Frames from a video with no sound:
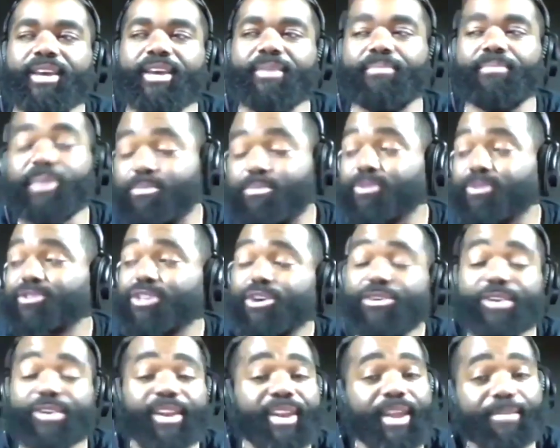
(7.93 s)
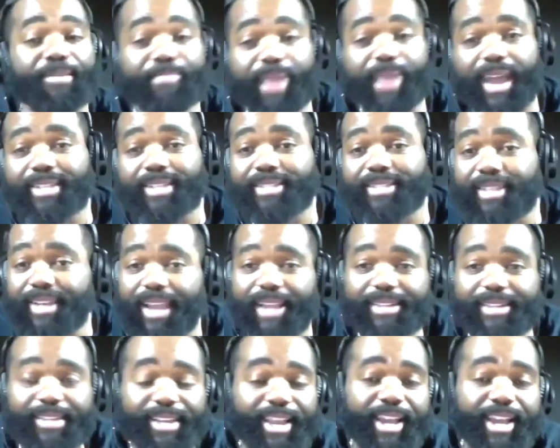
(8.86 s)
People turning their backs and
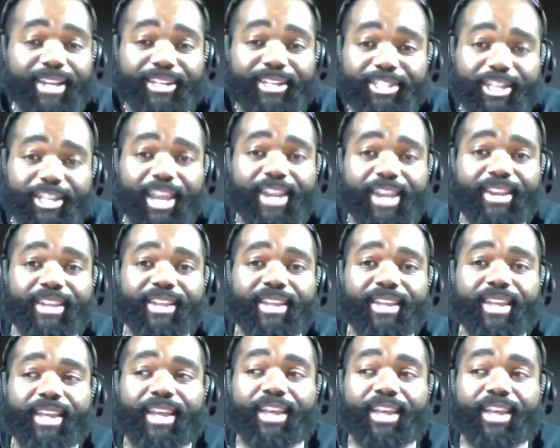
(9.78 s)
acting kind of shady.